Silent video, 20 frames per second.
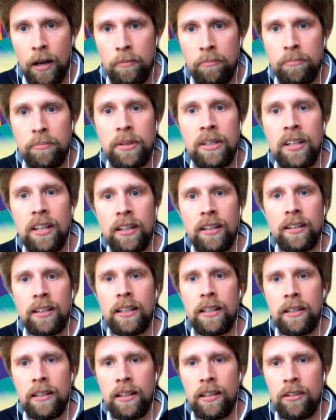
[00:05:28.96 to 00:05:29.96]

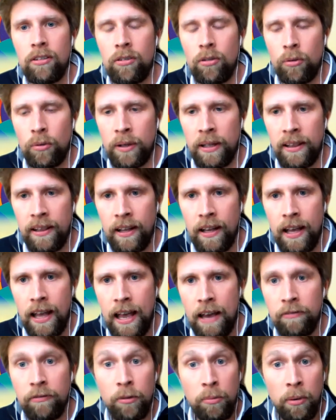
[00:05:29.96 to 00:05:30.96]
particularly ensuring that
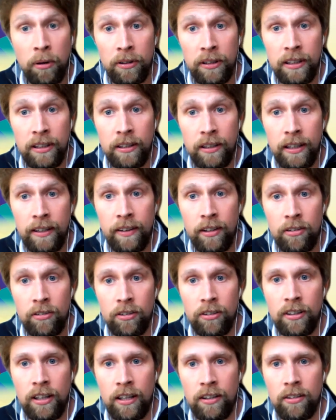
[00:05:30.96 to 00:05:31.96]
everybody in the
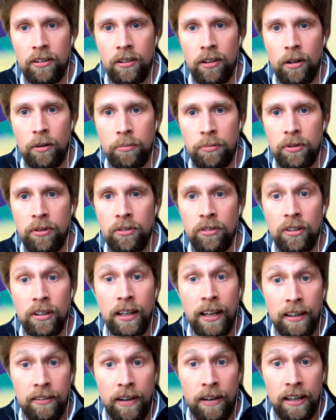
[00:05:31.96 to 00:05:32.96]
trust has the opportunity to
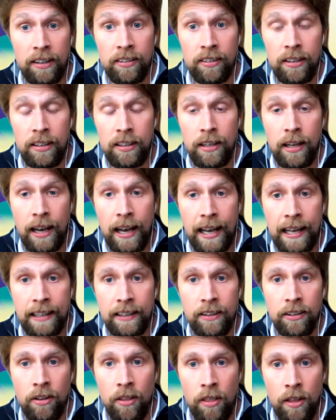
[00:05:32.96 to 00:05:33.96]
get a vaccine,
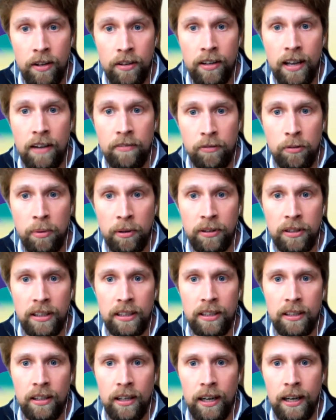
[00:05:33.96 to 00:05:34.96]
and that
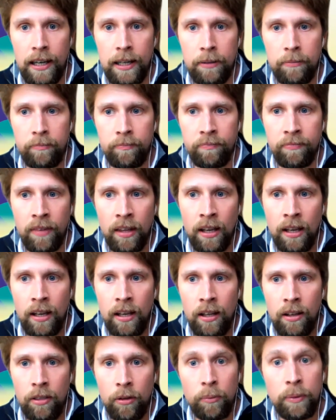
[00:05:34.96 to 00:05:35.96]
everybody
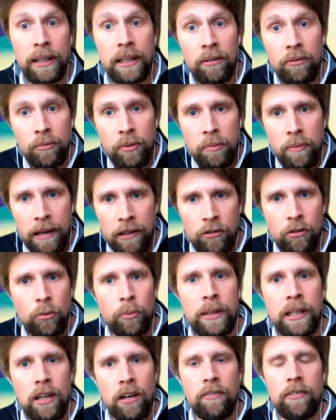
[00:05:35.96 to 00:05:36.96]
that we make sure we
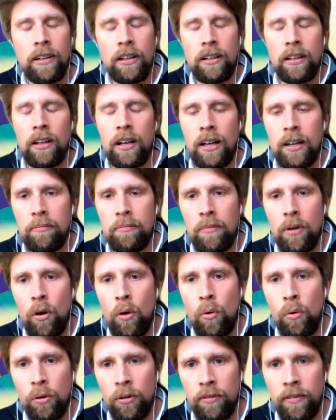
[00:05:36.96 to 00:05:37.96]
cover
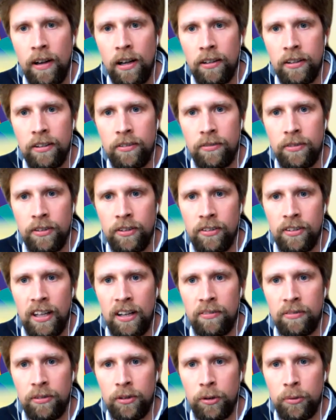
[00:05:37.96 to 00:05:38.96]
all of our different
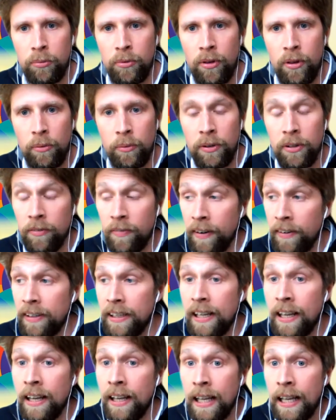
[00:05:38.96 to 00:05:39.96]
staff groups. There was a
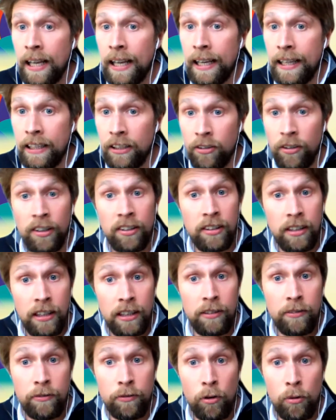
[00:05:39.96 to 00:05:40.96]
very interesting and
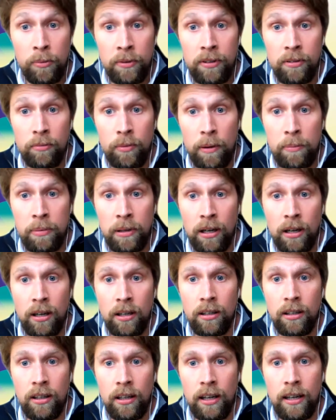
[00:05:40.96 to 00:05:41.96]
informative
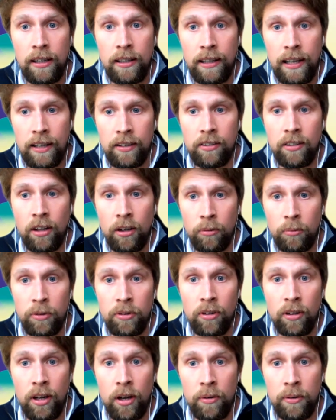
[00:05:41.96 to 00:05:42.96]
webinar last night,
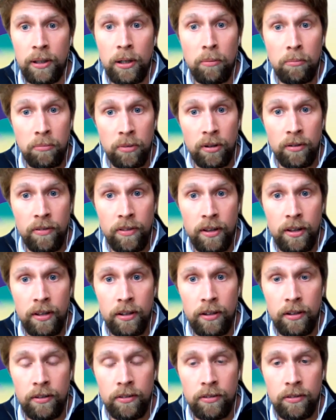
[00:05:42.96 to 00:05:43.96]
which I know a number of
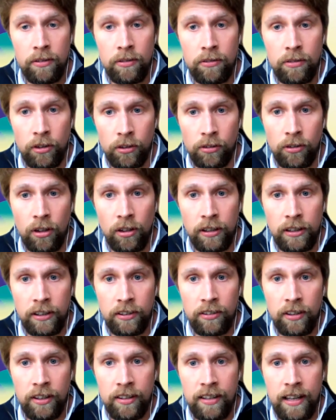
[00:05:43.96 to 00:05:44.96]
the trust
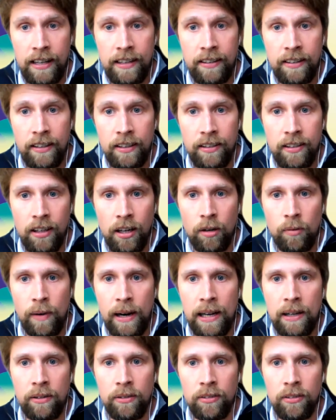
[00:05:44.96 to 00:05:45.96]
colleagues attended,
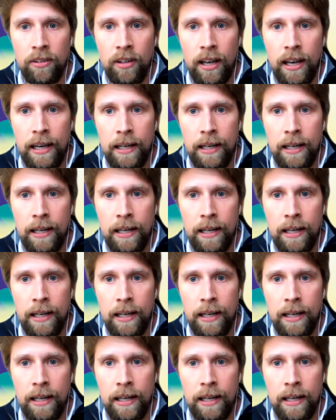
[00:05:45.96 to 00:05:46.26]
around